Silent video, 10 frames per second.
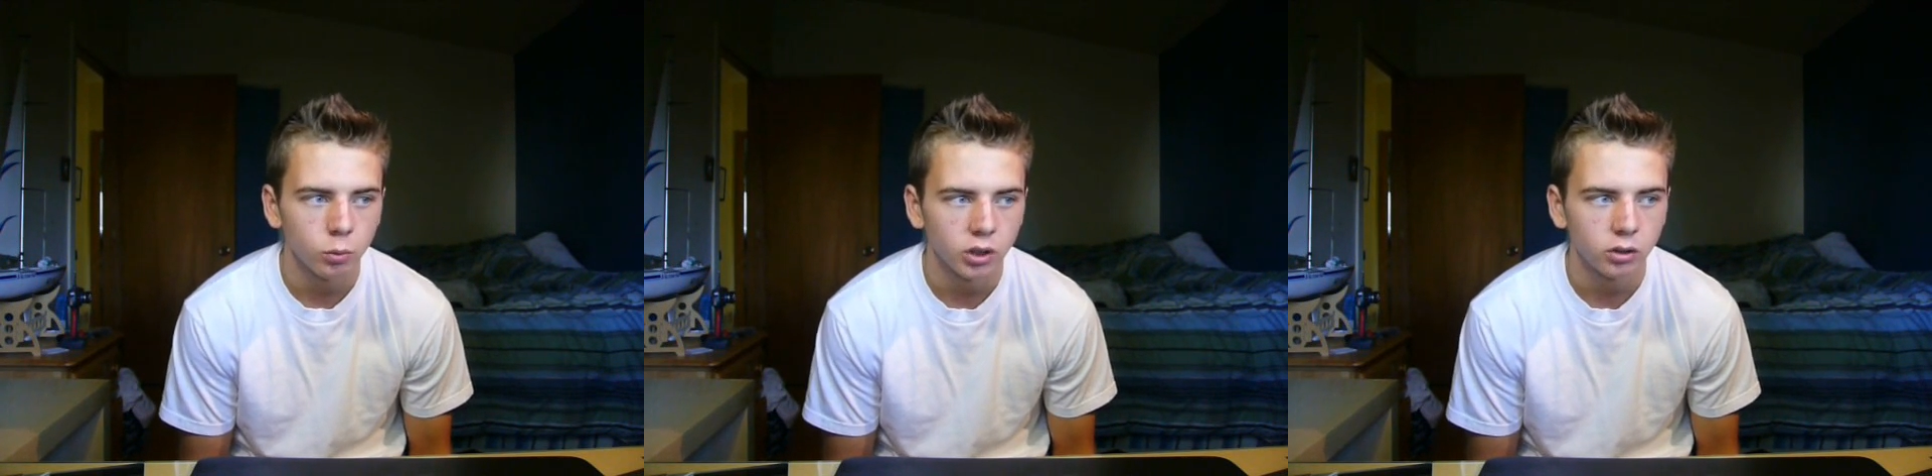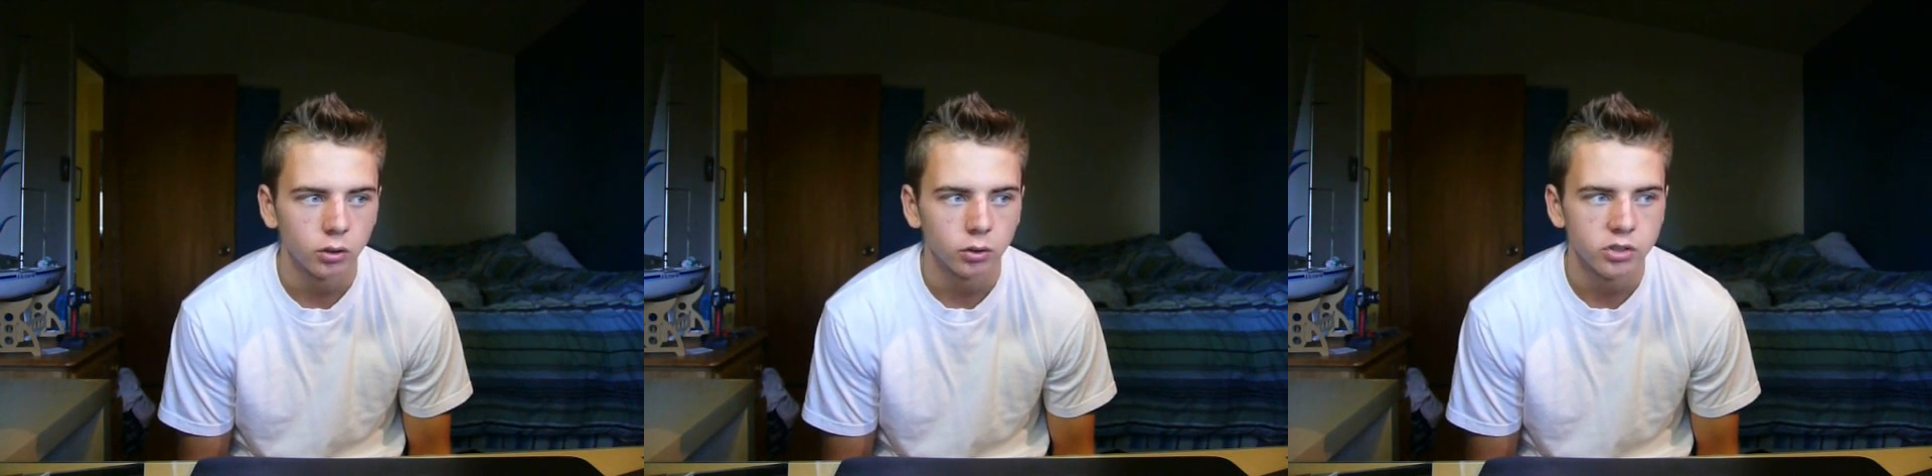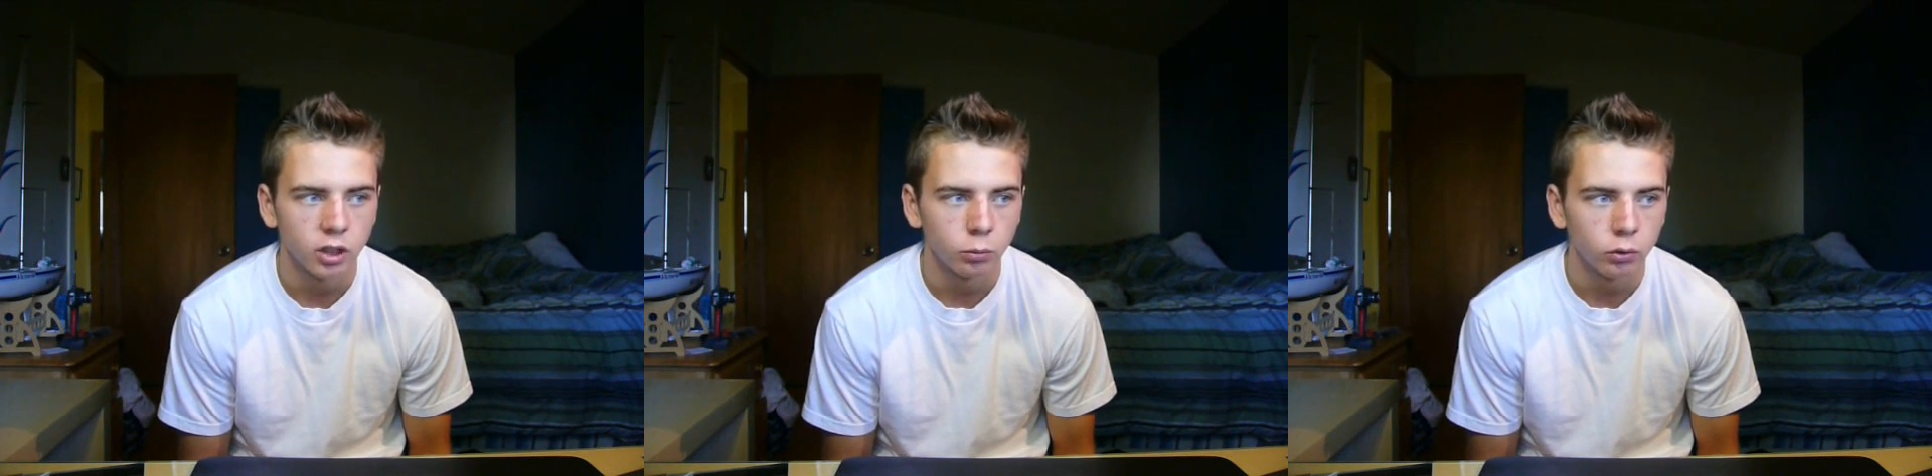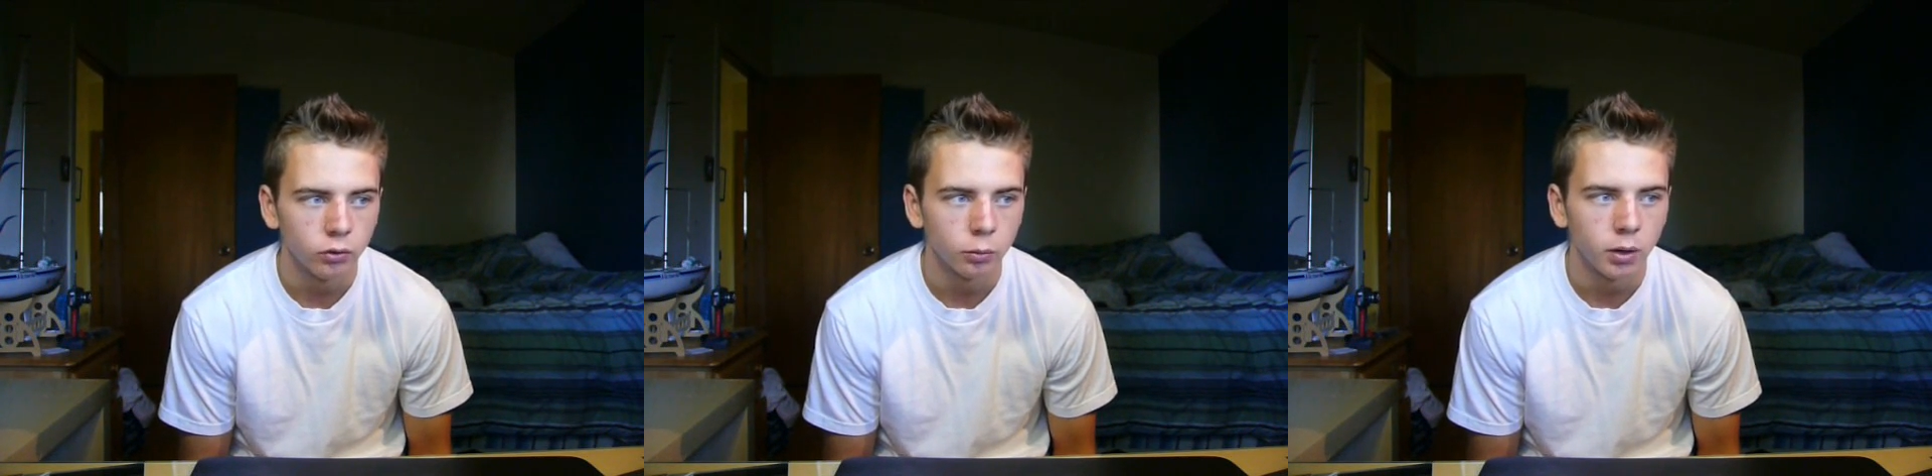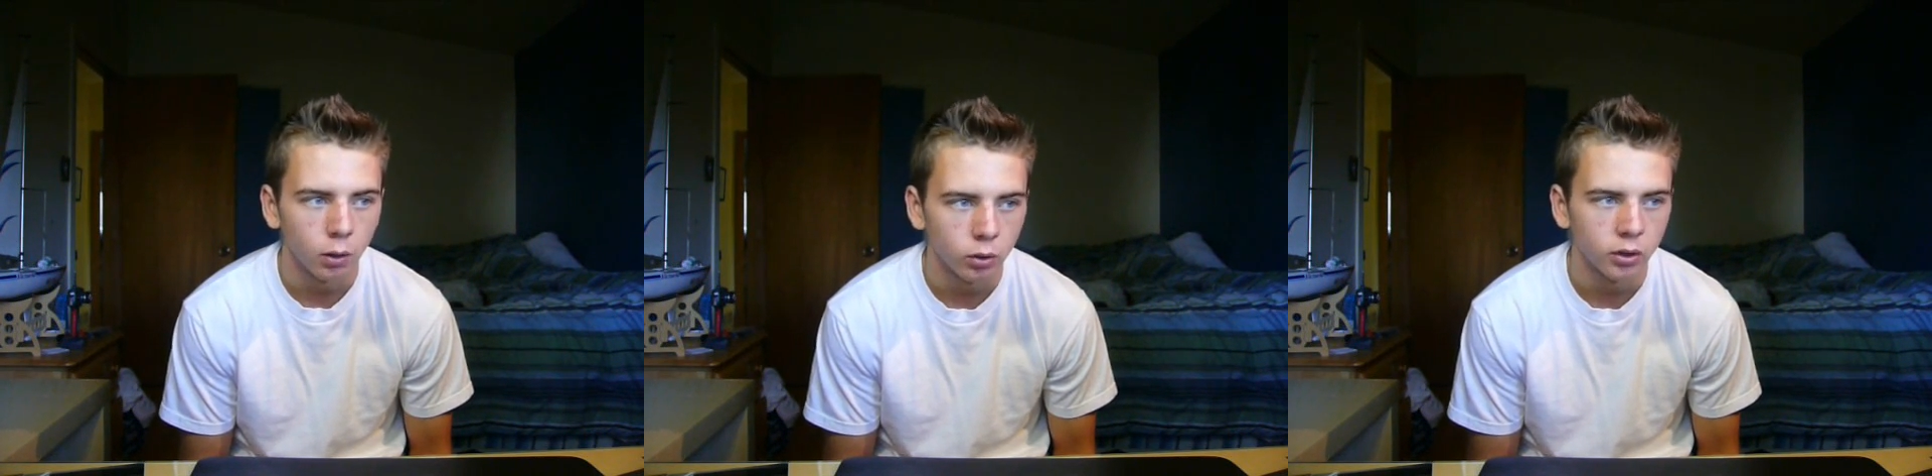with your
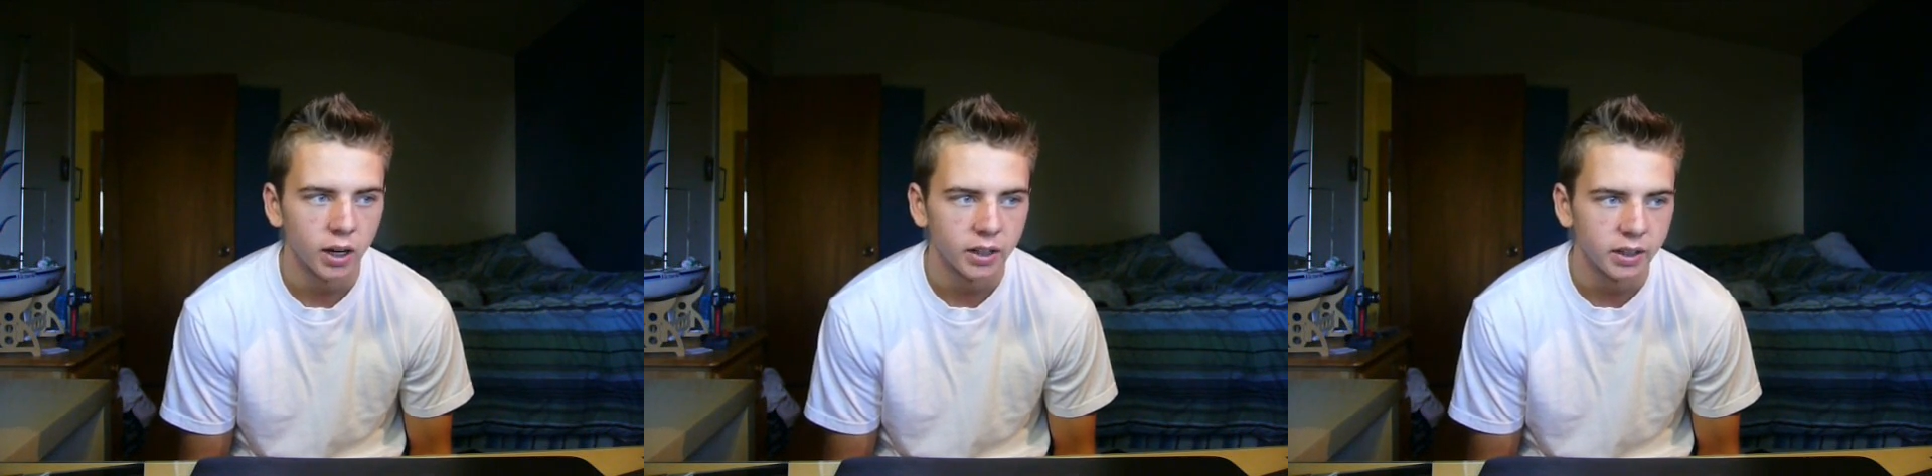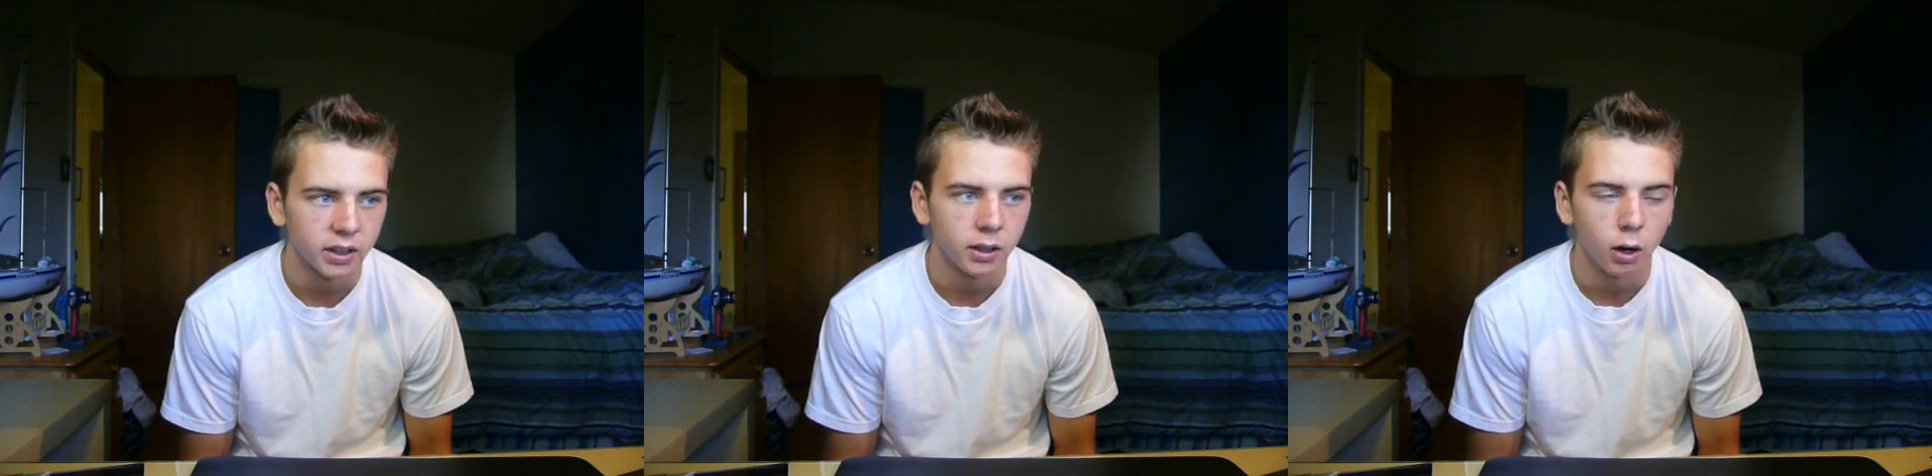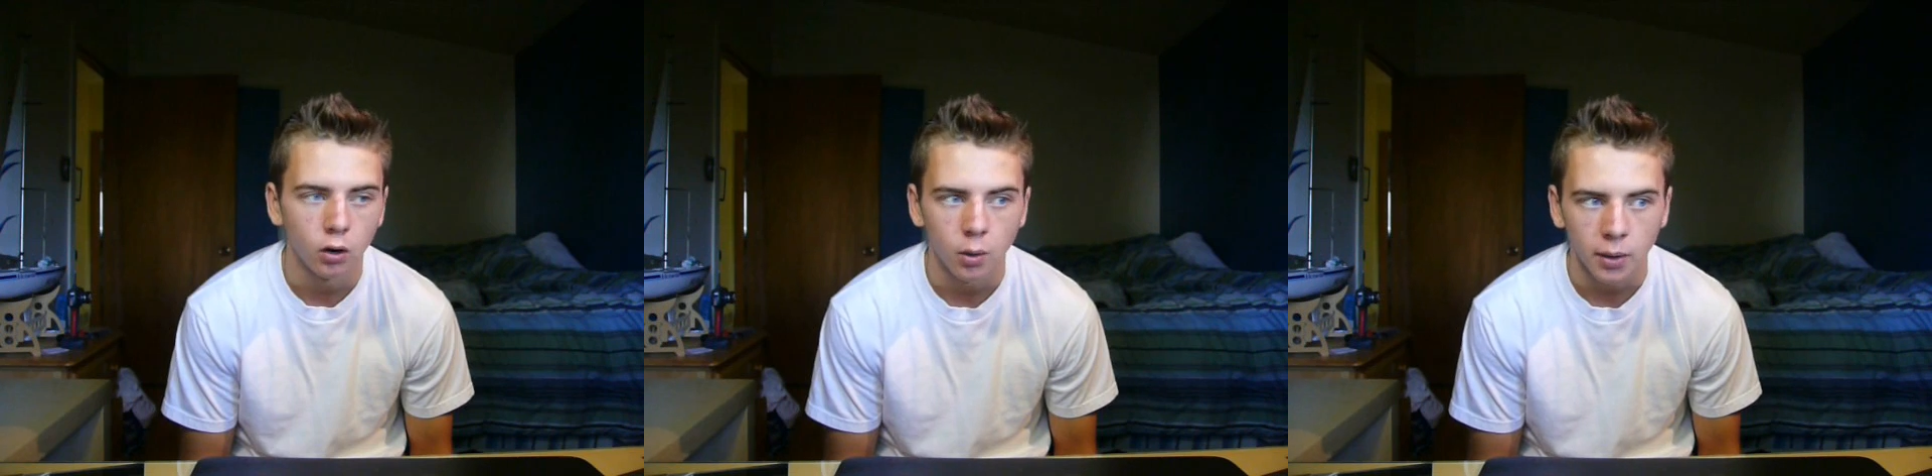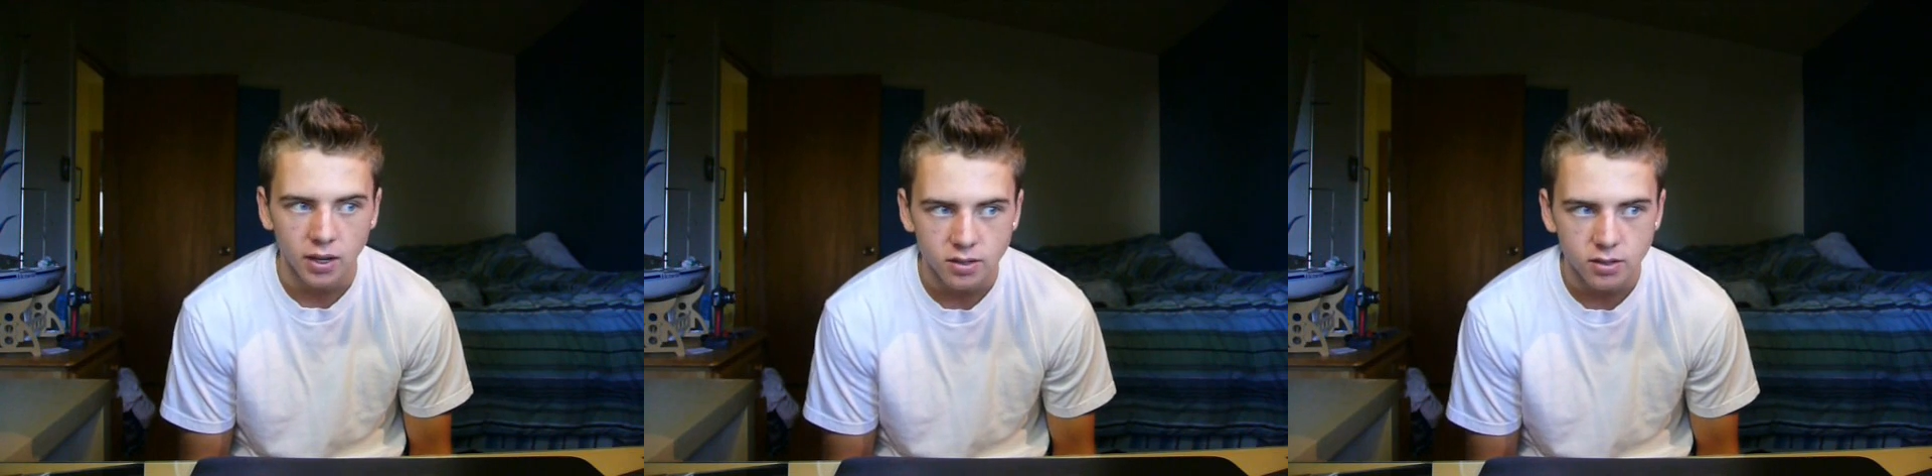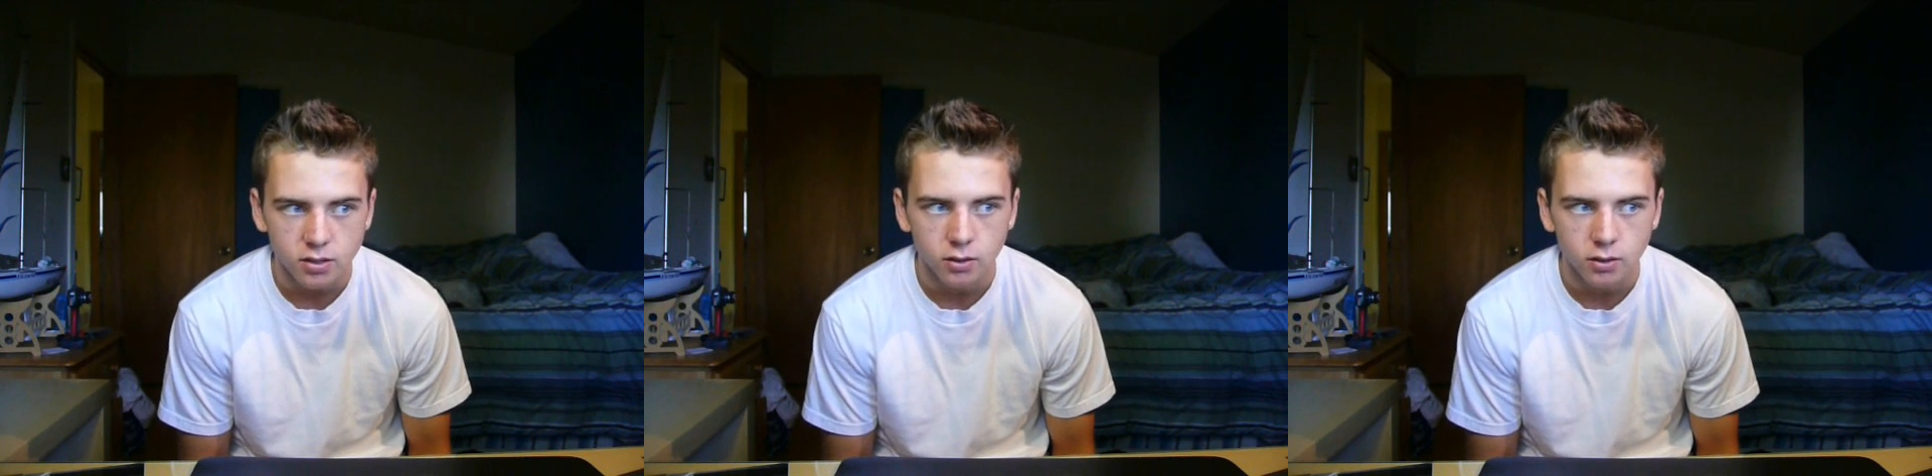subwoofer power handling in RMS.